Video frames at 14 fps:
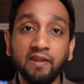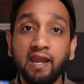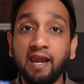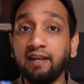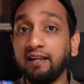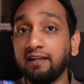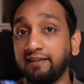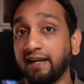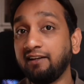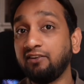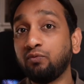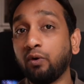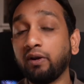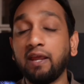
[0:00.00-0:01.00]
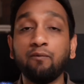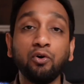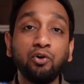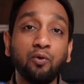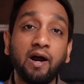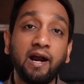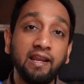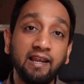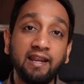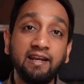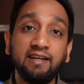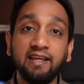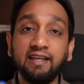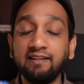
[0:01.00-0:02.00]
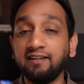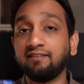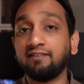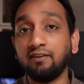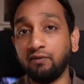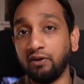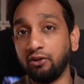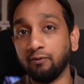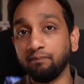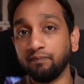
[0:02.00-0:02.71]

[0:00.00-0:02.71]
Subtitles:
And that is what I want to highlight in this video.